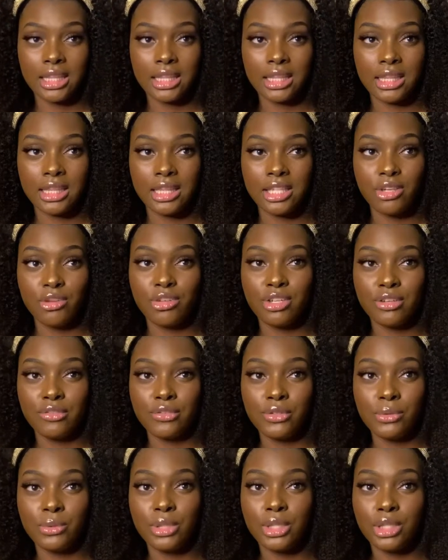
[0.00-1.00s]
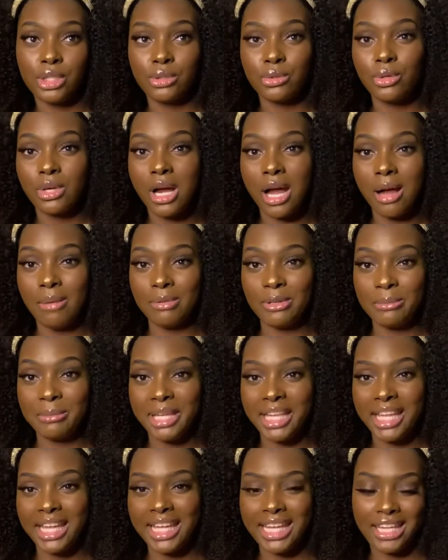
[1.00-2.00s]
they'll give you a little
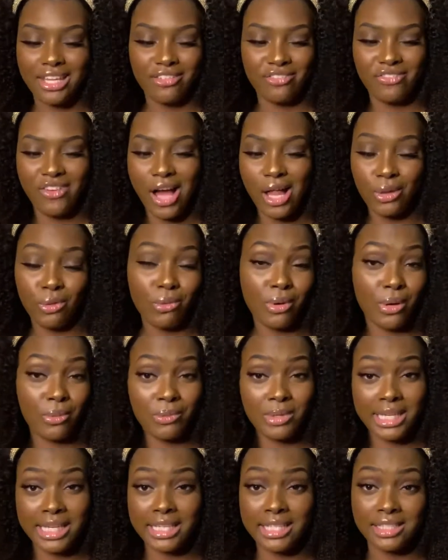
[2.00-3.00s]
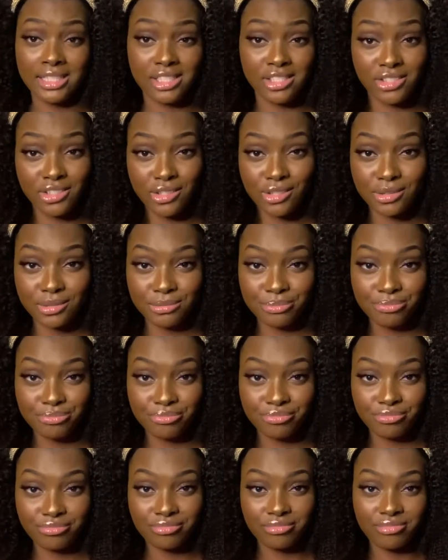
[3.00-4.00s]
compliment and then follow up with an insult.
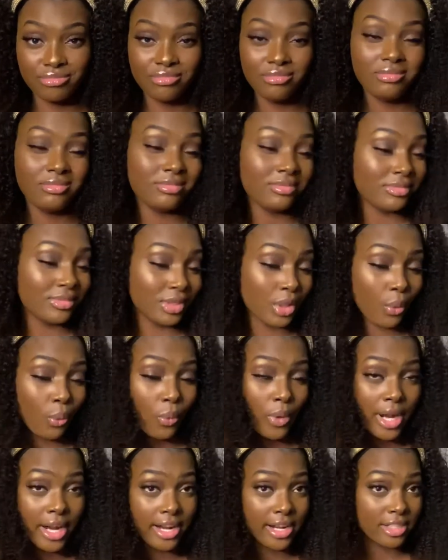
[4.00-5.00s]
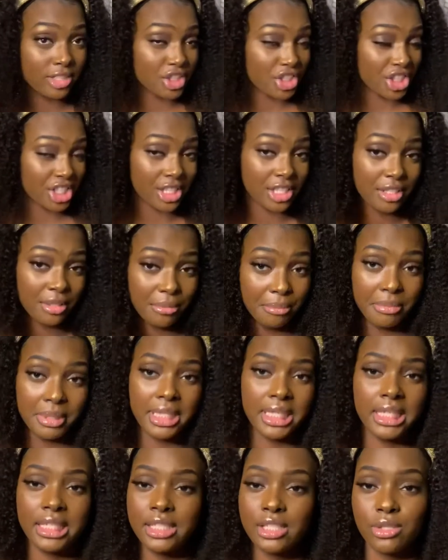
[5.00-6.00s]
weird shit, but
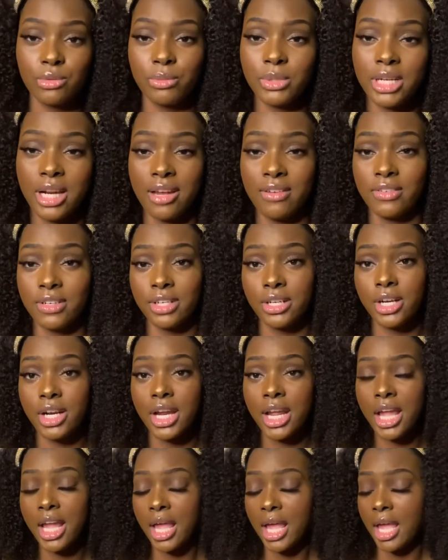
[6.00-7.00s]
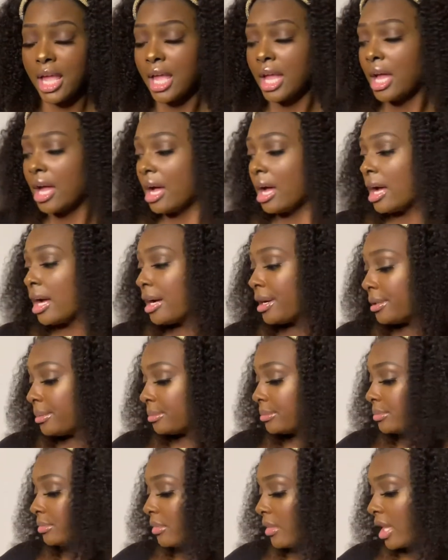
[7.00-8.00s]
it's whatever.
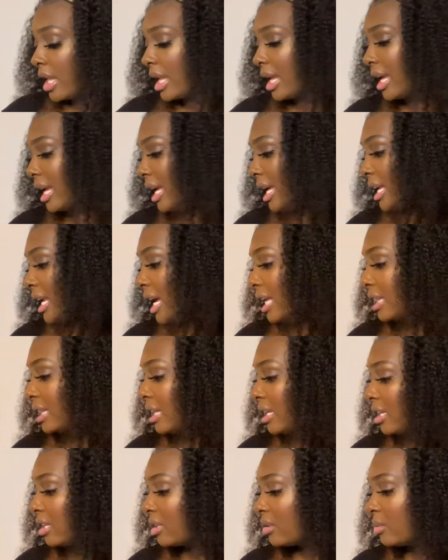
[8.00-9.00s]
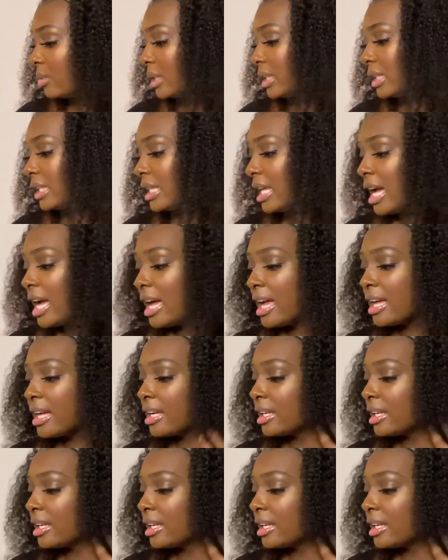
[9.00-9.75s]
And I think with that,